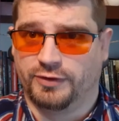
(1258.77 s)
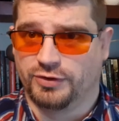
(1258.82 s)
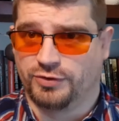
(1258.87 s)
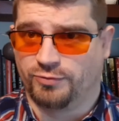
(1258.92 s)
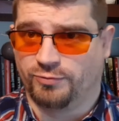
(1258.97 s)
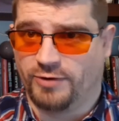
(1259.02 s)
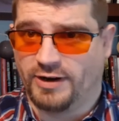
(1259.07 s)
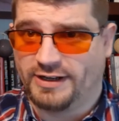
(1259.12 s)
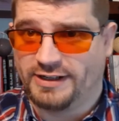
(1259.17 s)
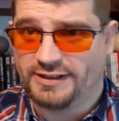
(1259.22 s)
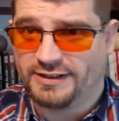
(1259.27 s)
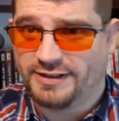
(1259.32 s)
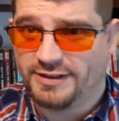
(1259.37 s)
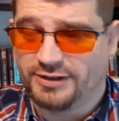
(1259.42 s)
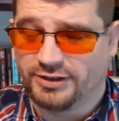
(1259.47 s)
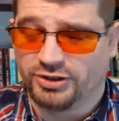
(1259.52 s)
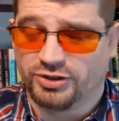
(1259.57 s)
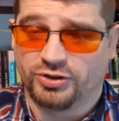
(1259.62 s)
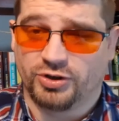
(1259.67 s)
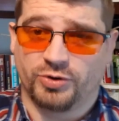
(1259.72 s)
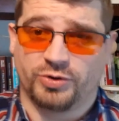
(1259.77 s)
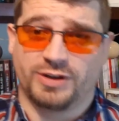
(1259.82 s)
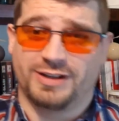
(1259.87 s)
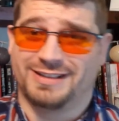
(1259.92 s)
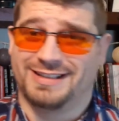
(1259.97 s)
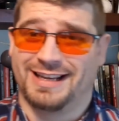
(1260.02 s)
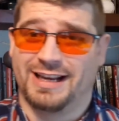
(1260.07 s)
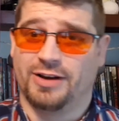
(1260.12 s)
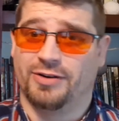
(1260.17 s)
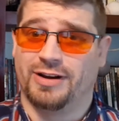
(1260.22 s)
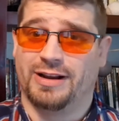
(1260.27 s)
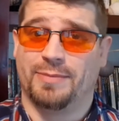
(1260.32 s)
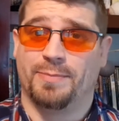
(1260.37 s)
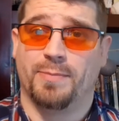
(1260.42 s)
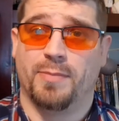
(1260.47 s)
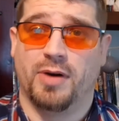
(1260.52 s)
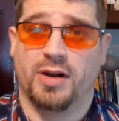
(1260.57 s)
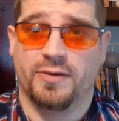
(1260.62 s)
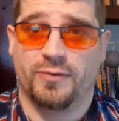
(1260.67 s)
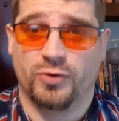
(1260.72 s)
just read it and you don't need to hear it in
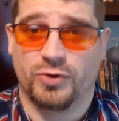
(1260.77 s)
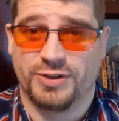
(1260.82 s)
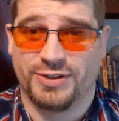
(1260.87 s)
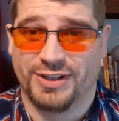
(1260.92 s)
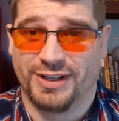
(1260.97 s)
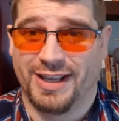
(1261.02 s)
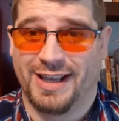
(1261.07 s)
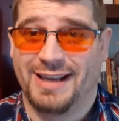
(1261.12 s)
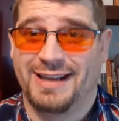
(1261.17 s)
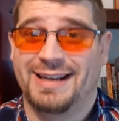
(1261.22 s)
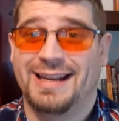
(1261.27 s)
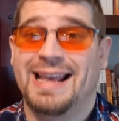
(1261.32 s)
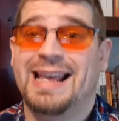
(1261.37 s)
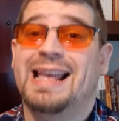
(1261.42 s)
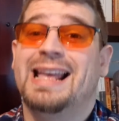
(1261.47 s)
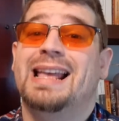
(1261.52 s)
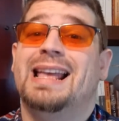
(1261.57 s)
my voice again.